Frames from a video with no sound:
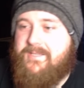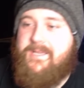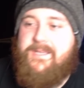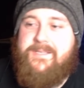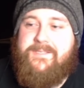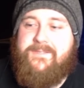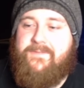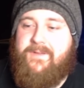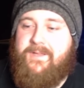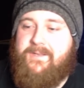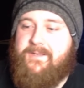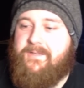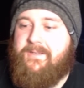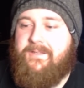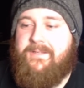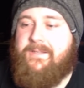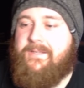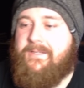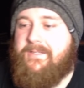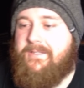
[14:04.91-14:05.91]
It is funny.
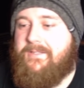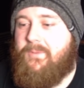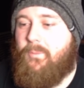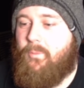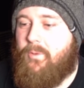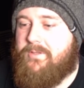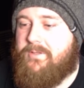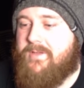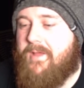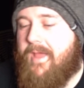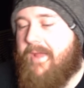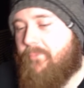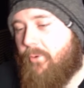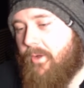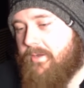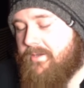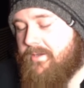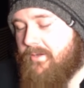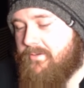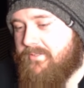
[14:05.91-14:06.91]
Woodson,
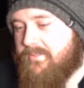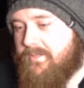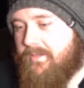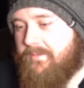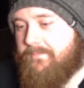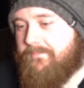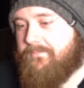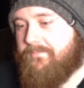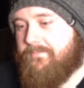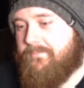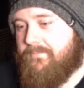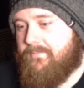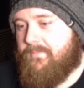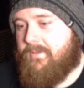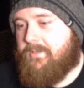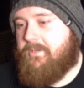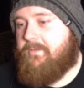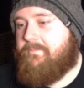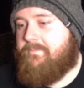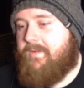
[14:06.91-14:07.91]
everyone knows though.
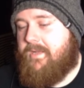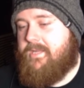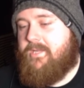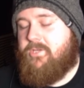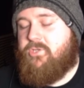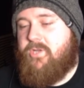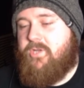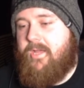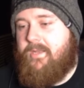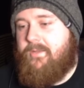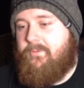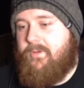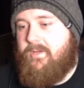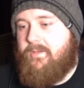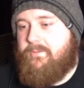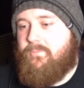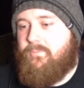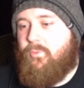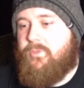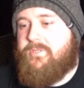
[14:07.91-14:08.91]
I've got the funniest chat in the
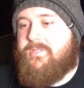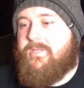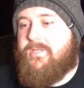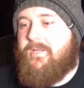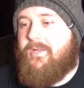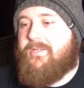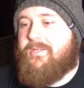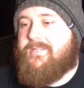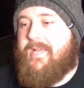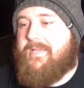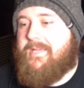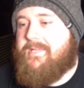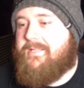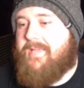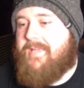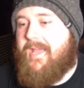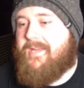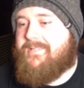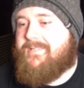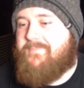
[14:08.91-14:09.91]
world. Woodson looks like he'd
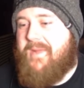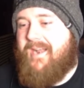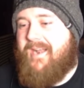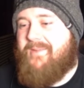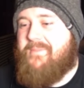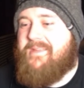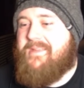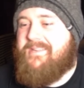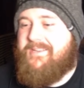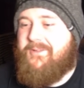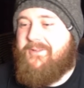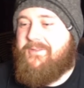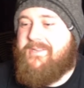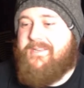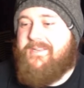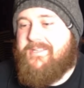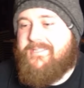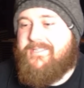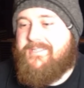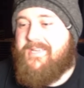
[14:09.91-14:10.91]
get experimented on
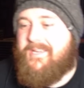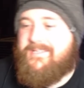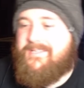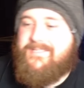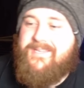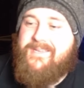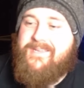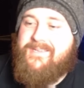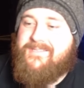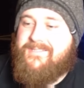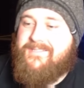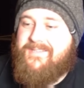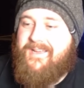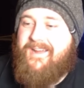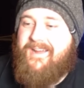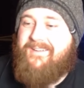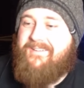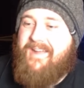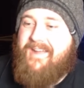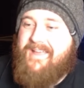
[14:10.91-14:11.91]
in the 60s.
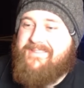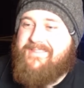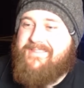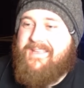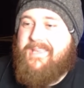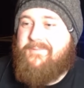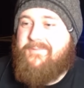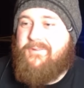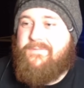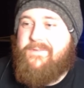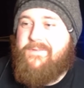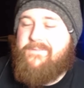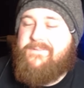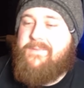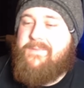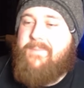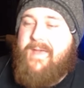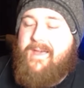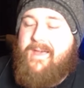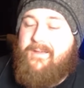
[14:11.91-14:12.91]
All right, thank you for the
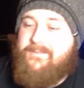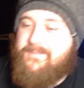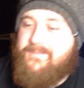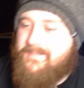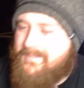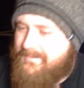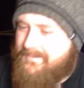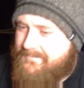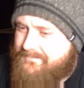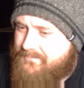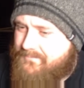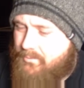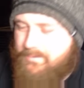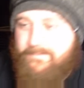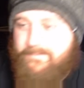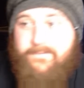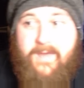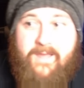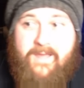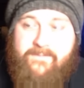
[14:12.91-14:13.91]
£50 or the
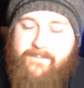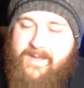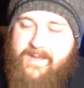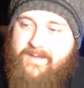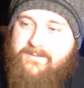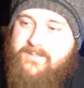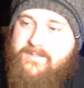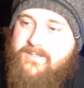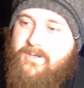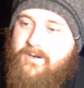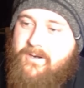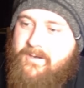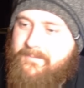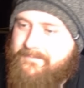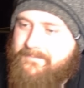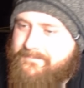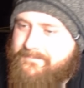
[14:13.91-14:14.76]
£5. Sorry.